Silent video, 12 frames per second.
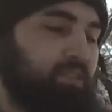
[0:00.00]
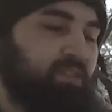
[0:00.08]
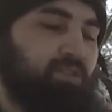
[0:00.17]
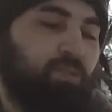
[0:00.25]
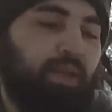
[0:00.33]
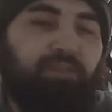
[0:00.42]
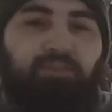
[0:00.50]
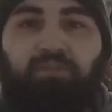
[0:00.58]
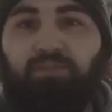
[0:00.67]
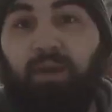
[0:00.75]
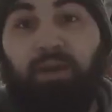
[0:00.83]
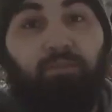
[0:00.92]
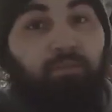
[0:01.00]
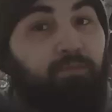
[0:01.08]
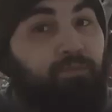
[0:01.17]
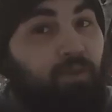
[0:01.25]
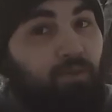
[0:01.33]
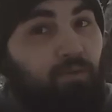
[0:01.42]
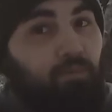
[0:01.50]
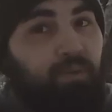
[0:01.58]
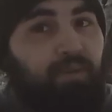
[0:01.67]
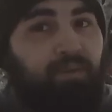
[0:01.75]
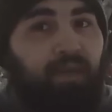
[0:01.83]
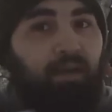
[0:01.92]
situations. Granted, there are a few,
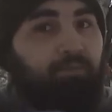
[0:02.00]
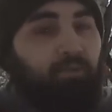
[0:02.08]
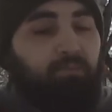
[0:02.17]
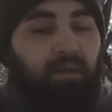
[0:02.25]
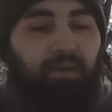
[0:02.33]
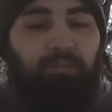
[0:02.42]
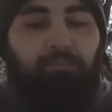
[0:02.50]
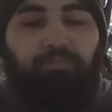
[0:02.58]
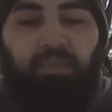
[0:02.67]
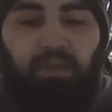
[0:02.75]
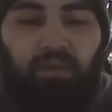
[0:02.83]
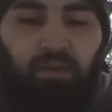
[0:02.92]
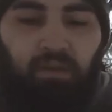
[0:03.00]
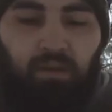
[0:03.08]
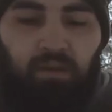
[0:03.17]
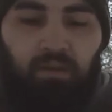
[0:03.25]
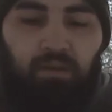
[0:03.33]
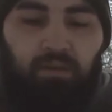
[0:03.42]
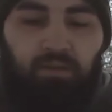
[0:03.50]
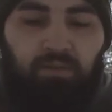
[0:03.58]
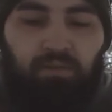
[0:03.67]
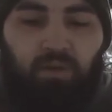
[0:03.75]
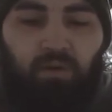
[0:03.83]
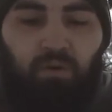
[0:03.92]
but not very many.
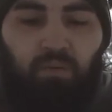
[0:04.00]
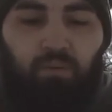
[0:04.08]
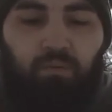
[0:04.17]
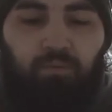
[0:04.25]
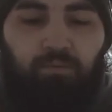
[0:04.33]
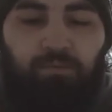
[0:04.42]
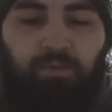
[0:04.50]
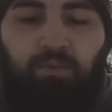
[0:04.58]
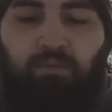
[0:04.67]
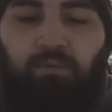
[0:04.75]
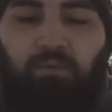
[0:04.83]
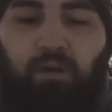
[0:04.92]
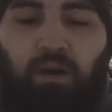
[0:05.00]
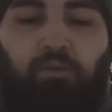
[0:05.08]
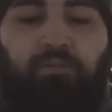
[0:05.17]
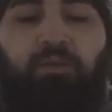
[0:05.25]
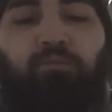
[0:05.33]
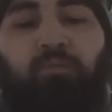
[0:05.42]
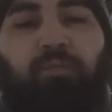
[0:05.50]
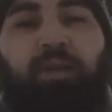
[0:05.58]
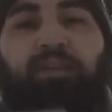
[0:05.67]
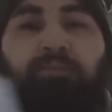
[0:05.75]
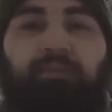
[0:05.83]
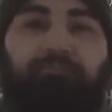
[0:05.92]
So, field
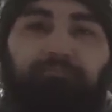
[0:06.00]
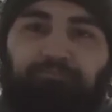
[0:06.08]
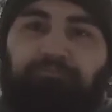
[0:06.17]
replacement.